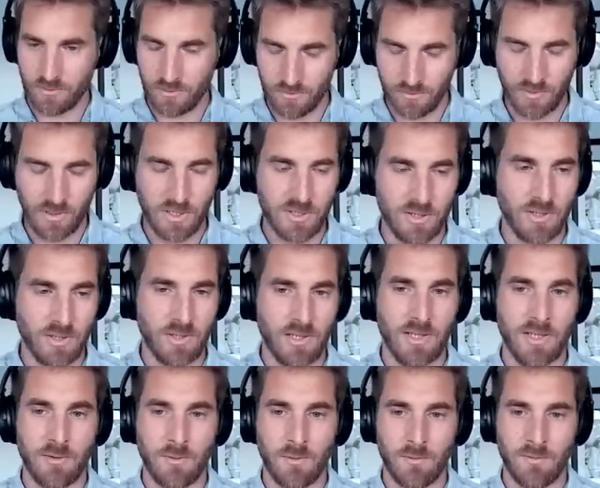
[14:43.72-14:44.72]
to mm.
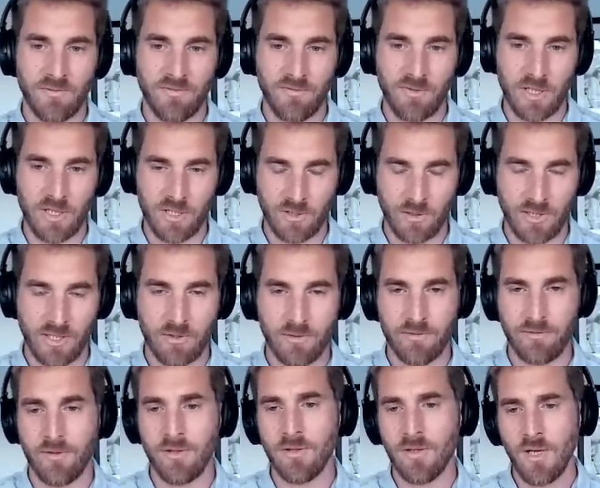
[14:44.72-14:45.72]
uh, with Ledger
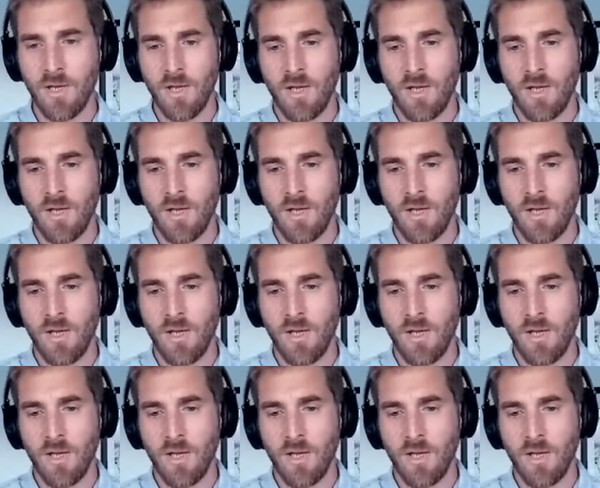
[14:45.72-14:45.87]
Recover.